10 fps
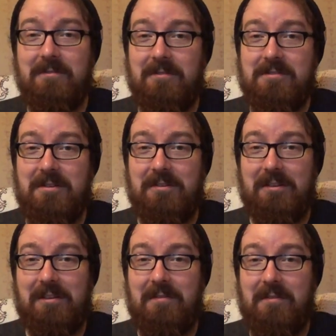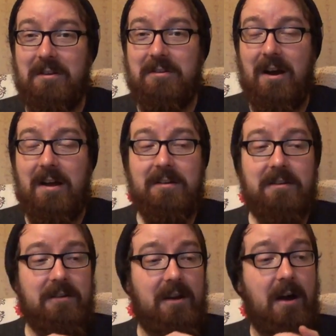certainly give it a crack.
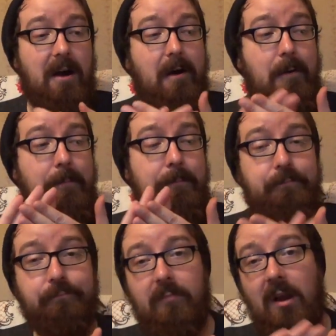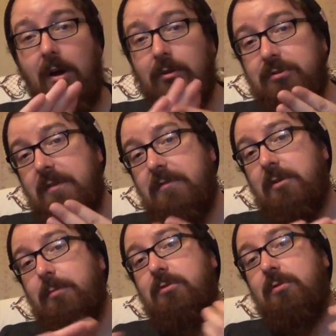Um, also take this
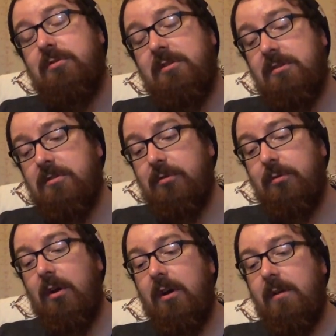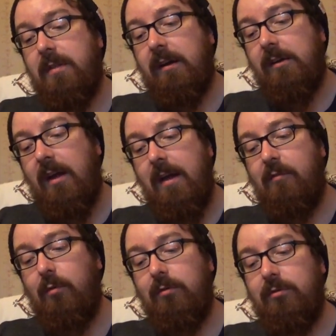opportunity to thank
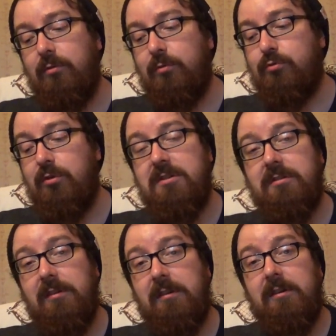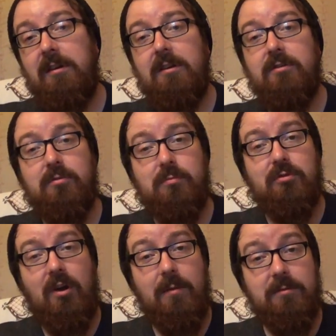everyone who's recently
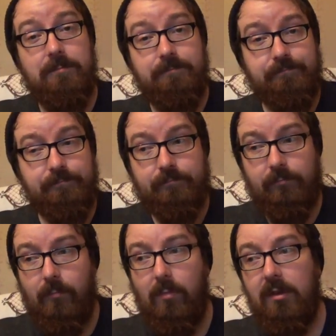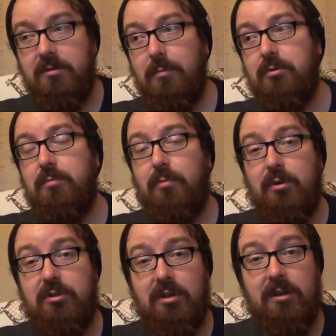subscribed. It's much
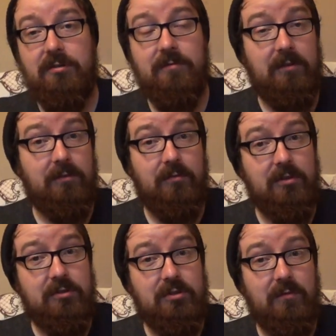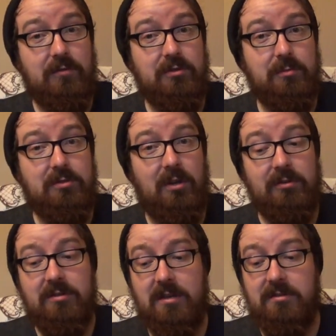appreciated. Feel free to join the subs
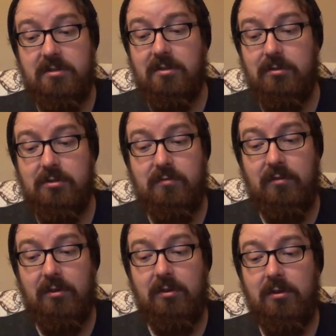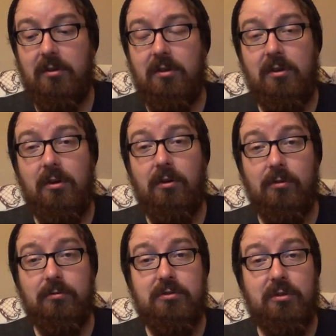contest. It's not just for
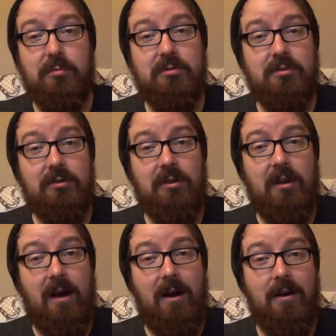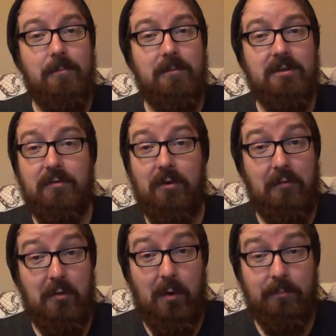old subs. Um, it's for
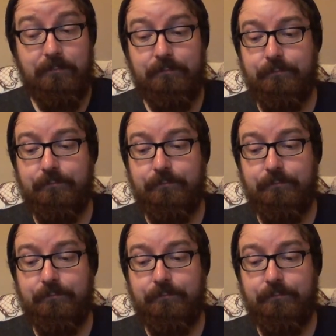everyone